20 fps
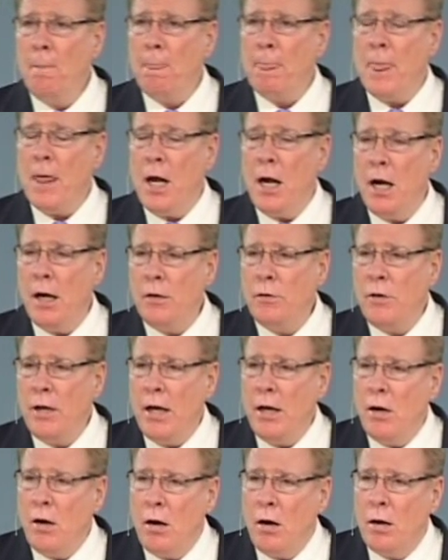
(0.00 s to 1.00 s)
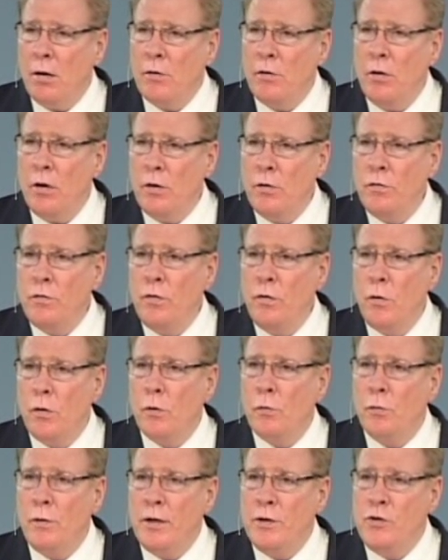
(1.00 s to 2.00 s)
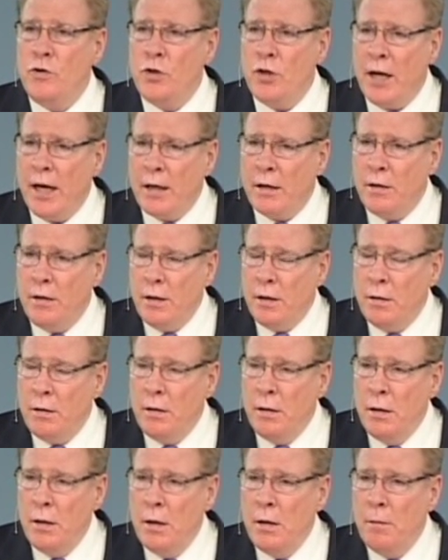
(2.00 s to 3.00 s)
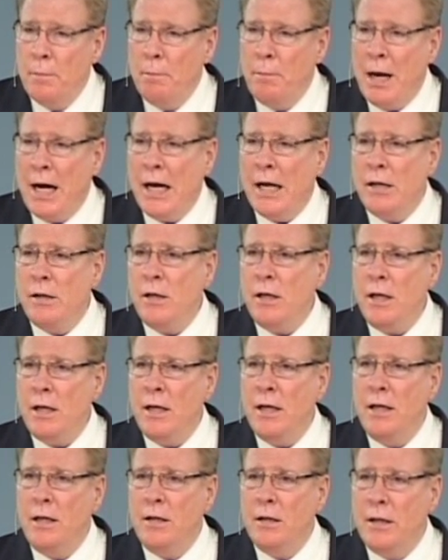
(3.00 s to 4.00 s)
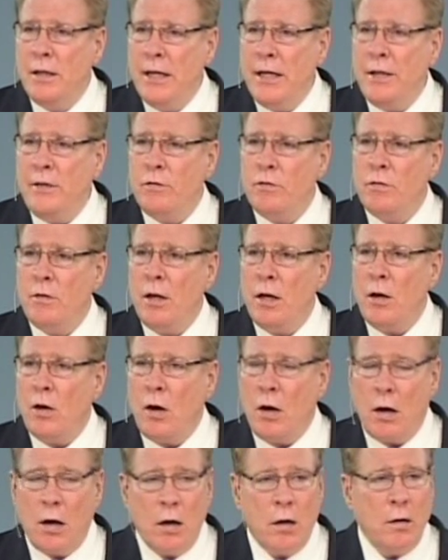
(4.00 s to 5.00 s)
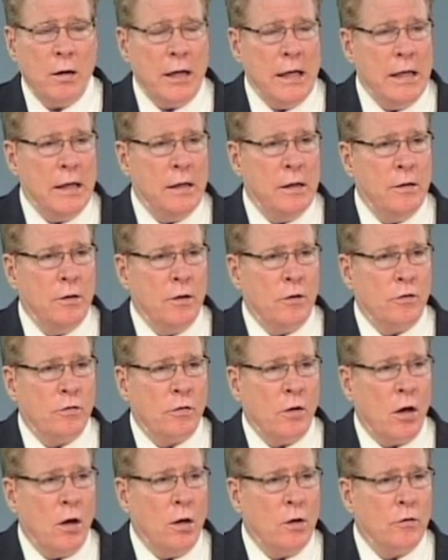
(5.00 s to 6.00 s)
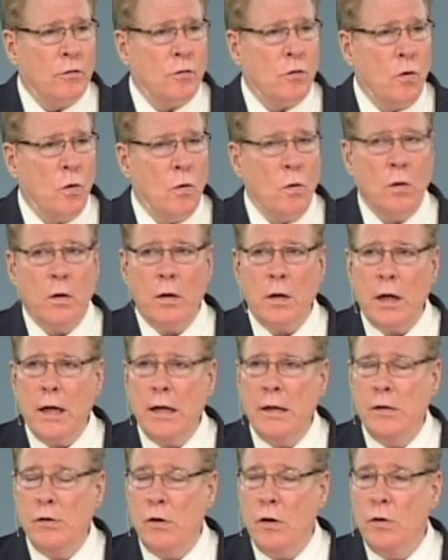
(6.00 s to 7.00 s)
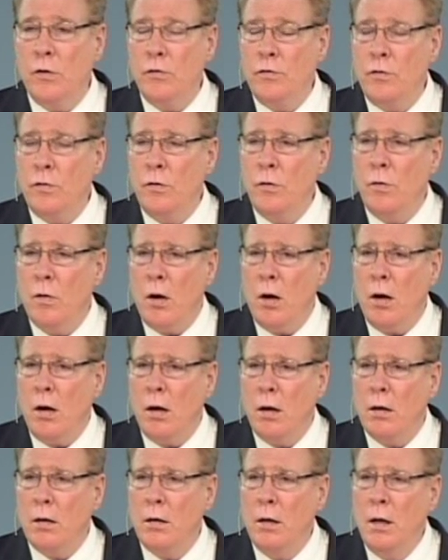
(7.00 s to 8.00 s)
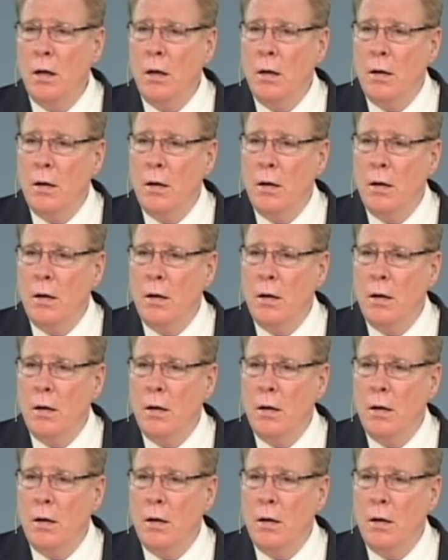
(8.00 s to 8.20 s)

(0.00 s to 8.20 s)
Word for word: uh, they are those who are rejected by the elites that are in Saul's court and those who are